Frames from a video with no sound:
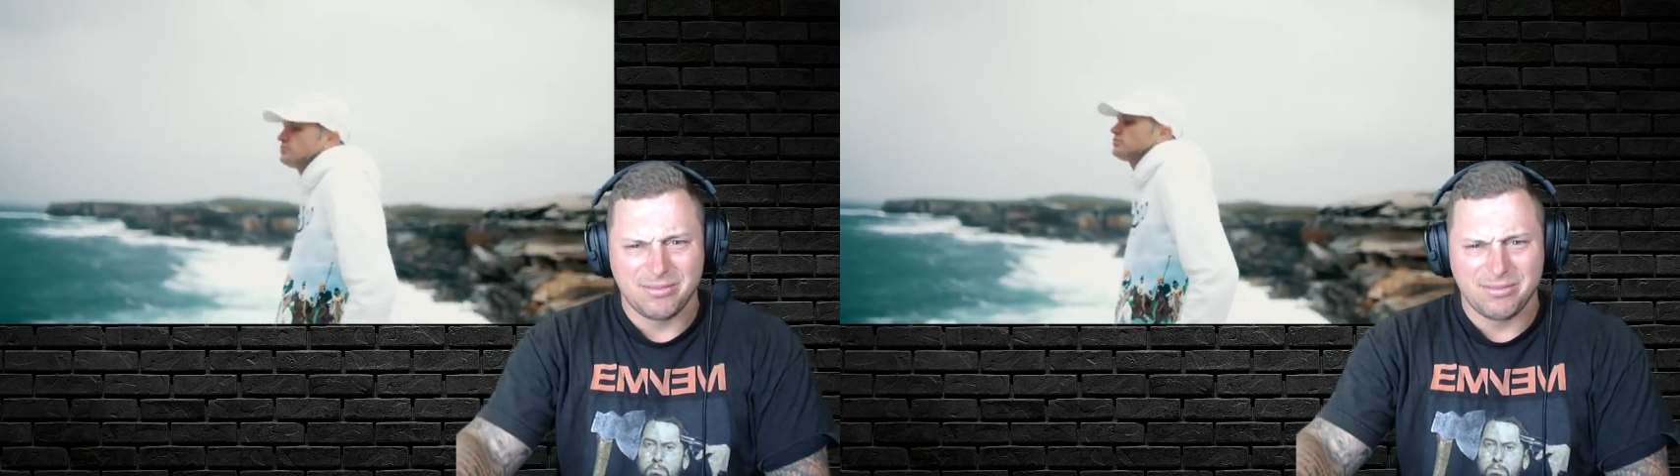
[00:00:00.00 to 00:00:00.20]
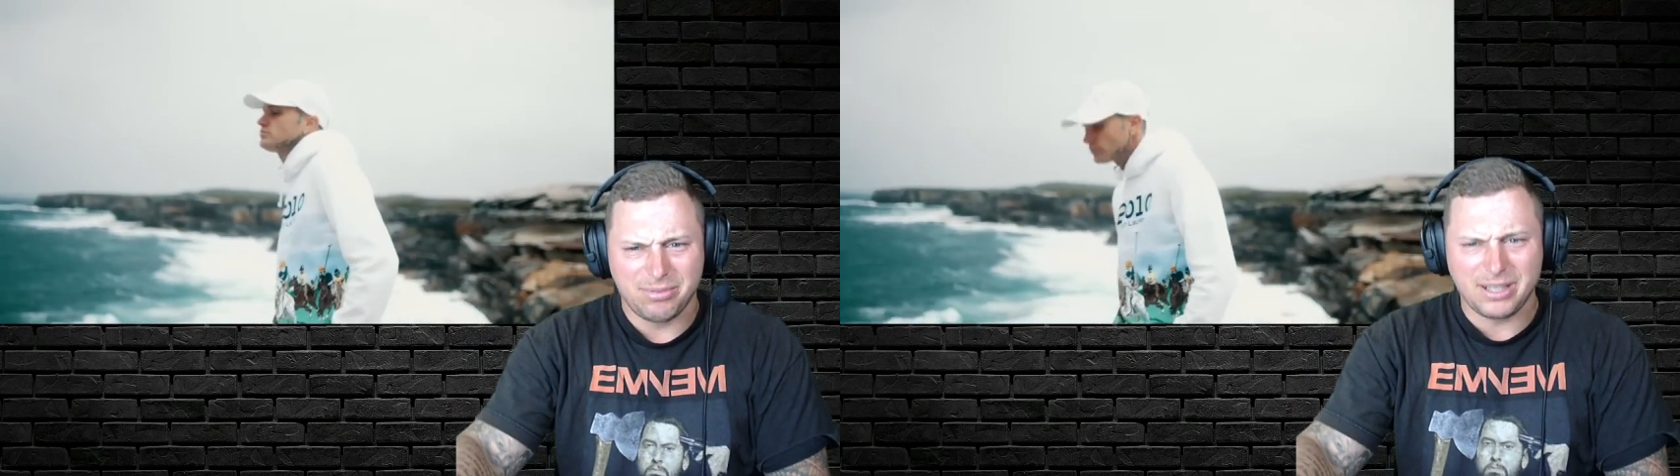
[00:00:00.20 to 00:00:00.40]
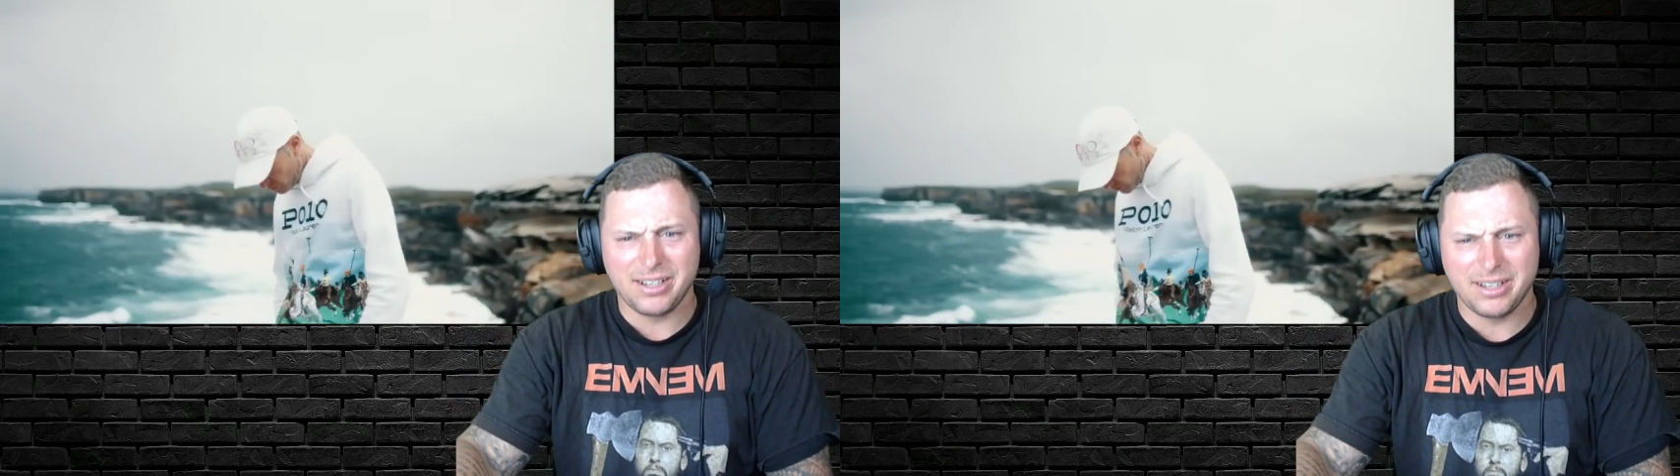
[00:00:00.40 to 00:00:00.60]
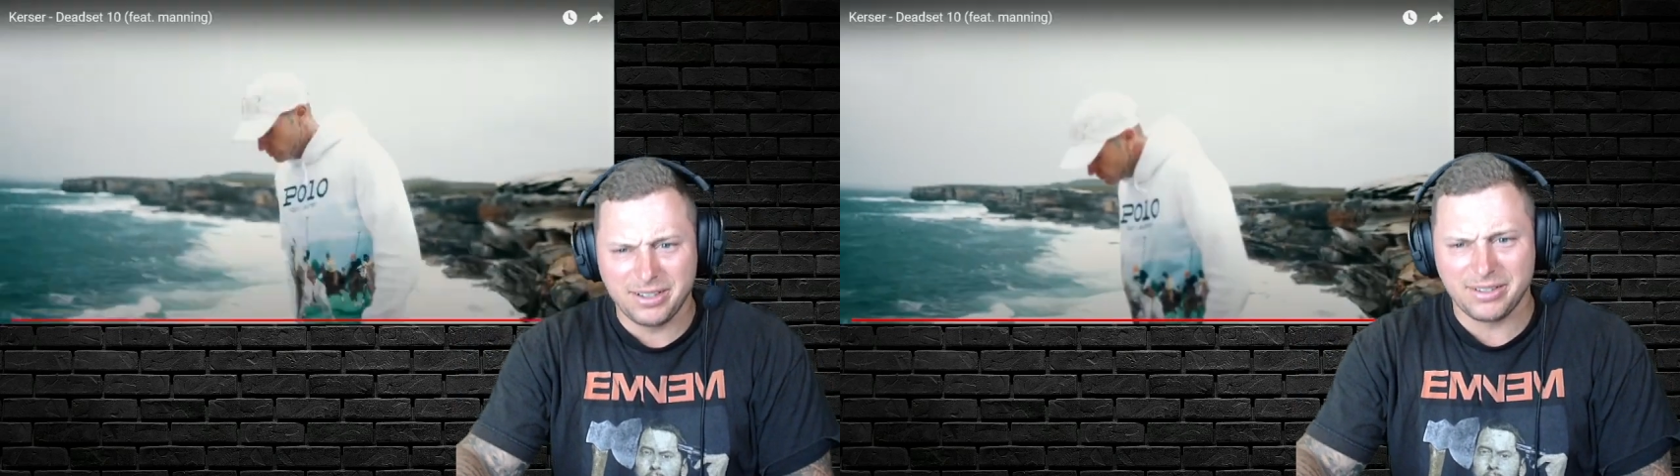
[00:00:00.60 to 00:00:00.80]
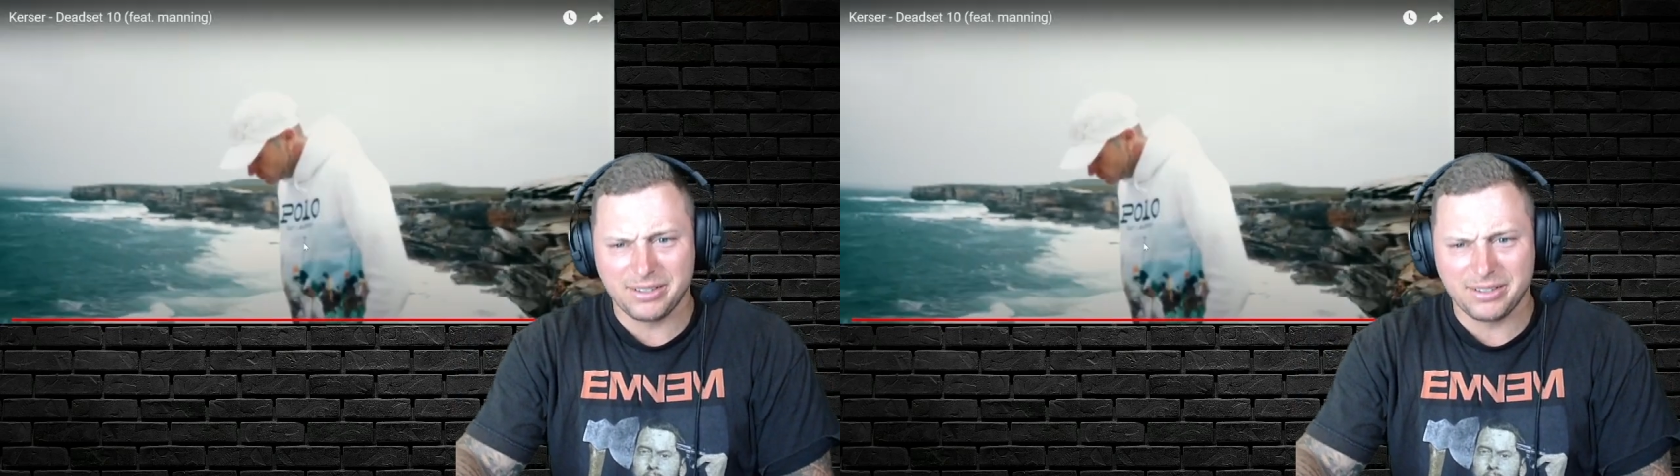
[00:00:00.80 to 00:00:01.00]

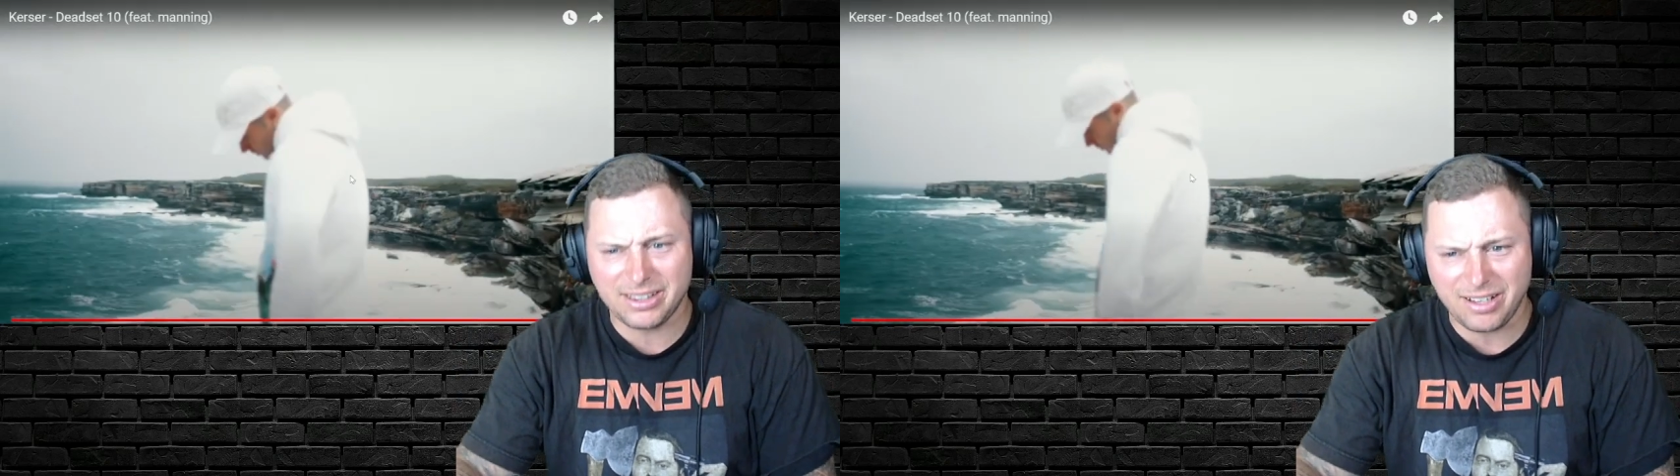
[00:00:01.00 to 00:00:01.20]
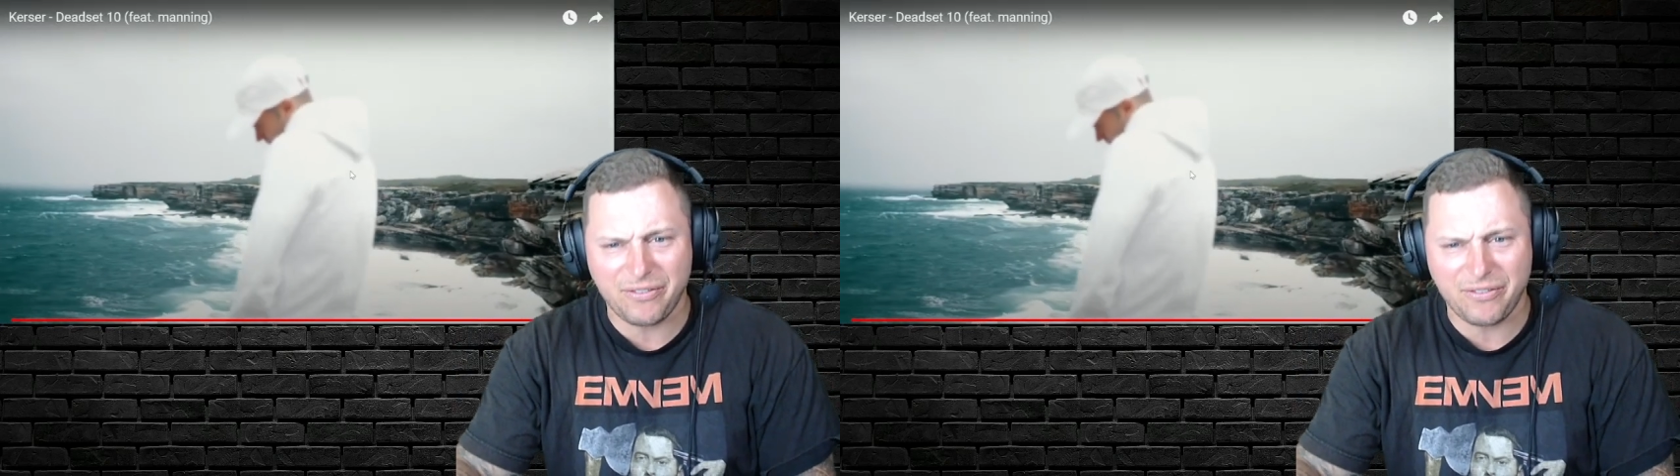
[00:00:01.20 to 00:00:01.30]
Hey, what the